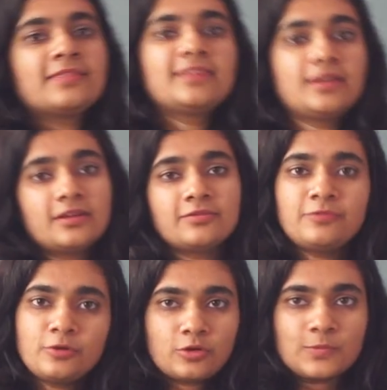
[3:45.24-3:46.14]
there are
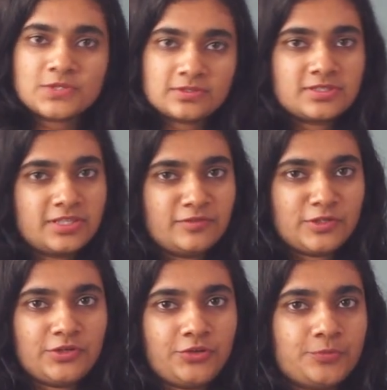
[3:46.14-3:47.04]
4 options
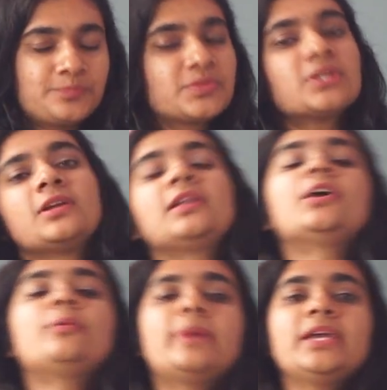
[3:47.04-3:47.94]
given to you.
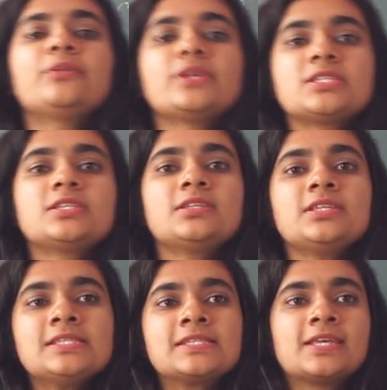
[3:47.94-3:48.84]
Now my question
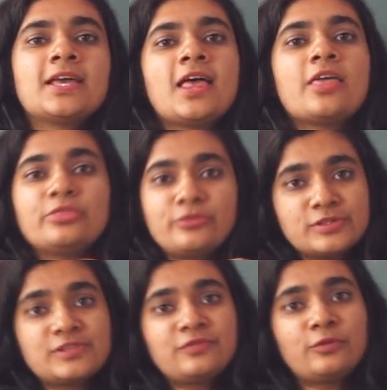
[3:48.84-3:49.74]
is
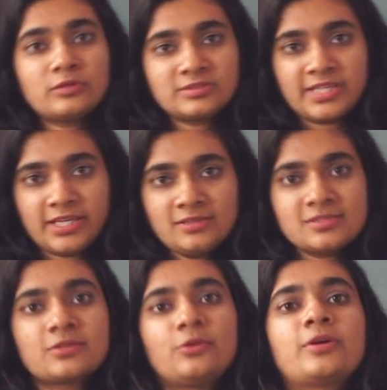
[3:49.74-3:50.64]
those 4
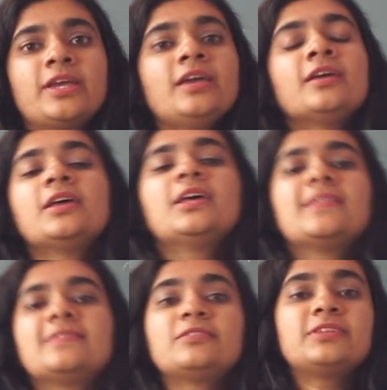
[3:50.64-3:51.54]
things, okay,
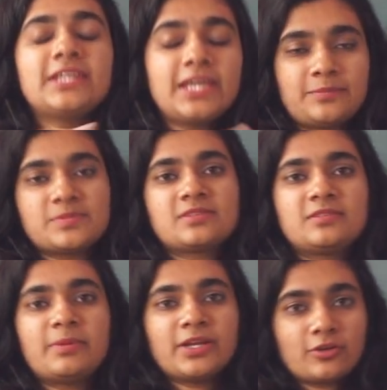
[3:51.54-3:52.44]
the
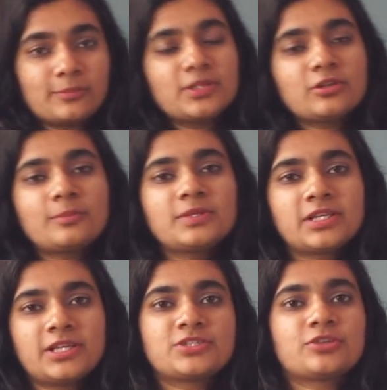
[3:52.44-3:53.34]
names, the binomial
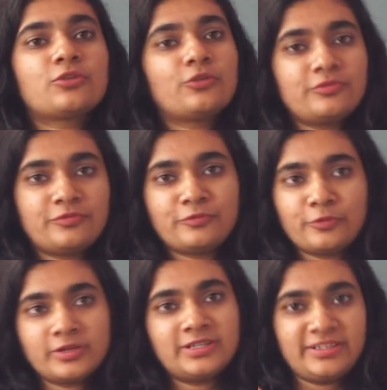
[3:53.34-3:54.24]
nomenclature of
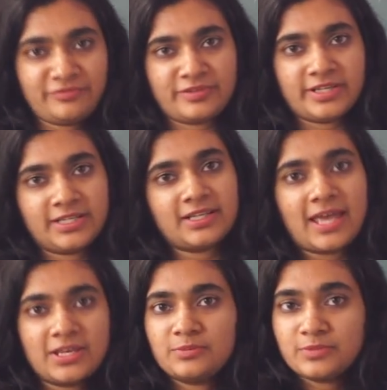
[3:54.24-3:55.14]
4 different
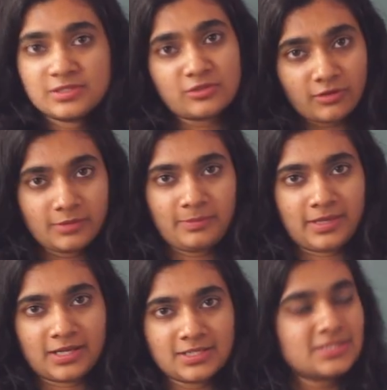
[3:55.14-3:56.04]
animals or
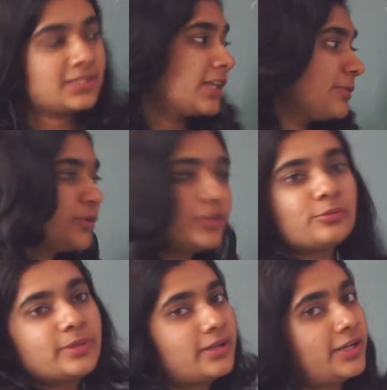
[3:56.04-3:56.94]
plants that I'm going
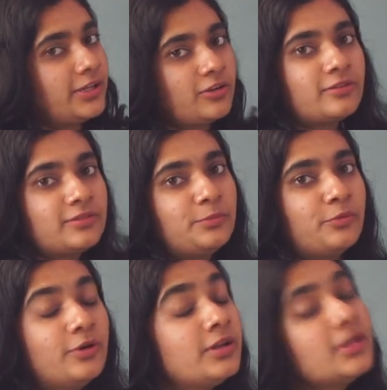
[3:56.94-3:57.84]
to be writing on the
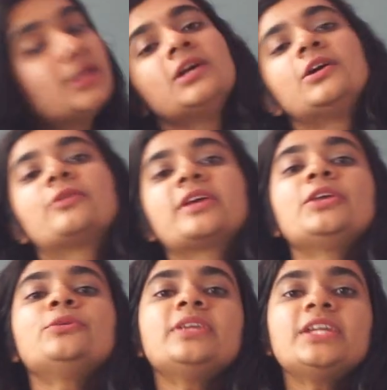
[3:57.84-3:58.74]
board.
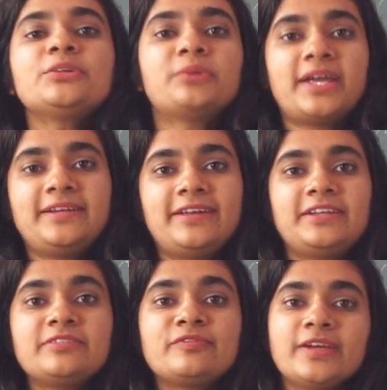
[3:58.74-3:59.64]
Okay, you need to
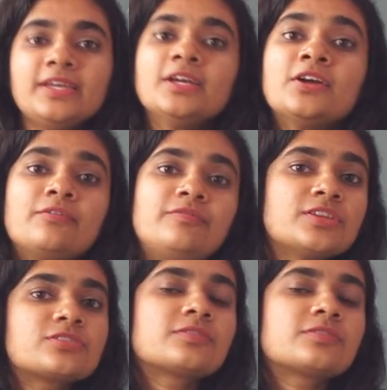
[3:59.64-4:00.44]
identify which